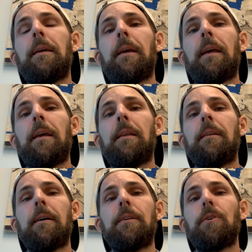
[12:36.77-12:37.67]
And
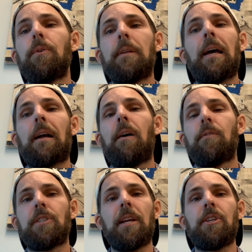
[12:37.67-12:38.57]
during that
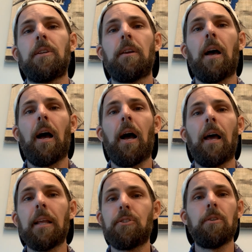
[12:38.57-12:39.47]
conversation, I
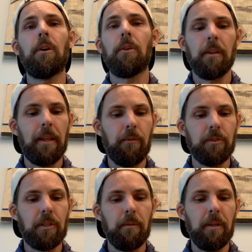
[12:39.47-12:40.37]
let you know that that was
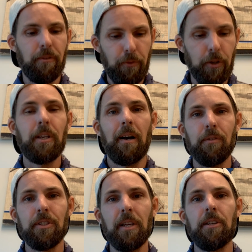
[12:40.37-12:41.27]
going to be the first
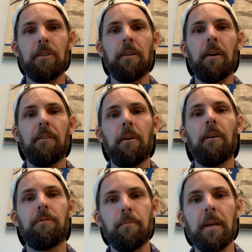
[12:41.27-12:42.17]
conversation
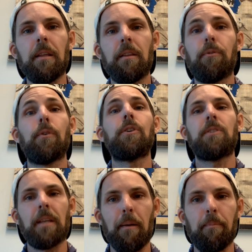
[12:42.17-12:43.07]
of many, the first
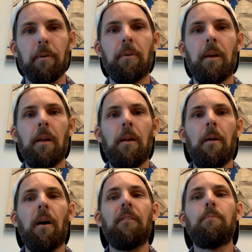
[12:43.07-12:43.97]
step
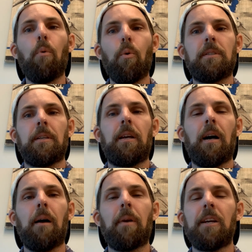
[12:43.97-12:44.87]
of more to
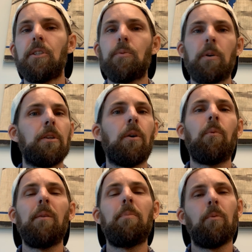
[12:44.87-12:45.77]
come. And I just want you to know,
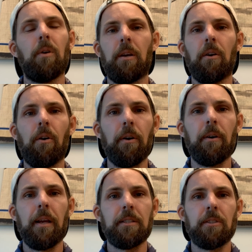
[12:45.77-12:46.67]
we've been working
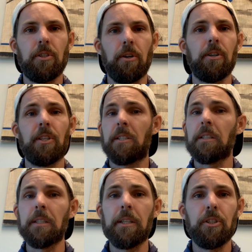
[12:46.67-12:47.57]
hard as a church, as a
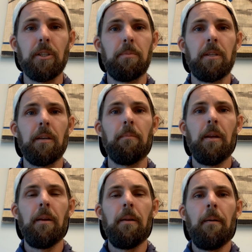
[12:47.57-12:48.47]
leadership team,
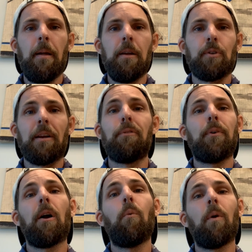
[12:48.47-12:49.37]
trying to
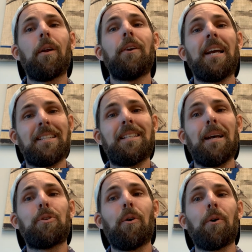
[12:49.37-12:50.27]
figure out what our next
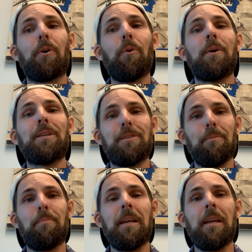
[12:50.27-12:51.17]
steps are going to
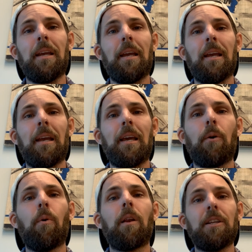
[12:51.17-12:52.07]
be. And I
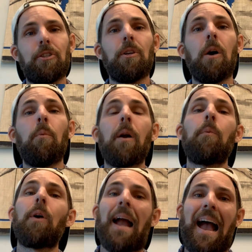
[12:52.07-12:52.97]
want to let you know where
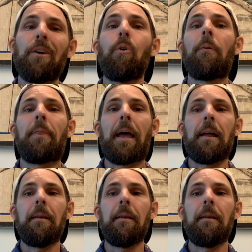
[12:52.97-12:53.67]
we're at on that.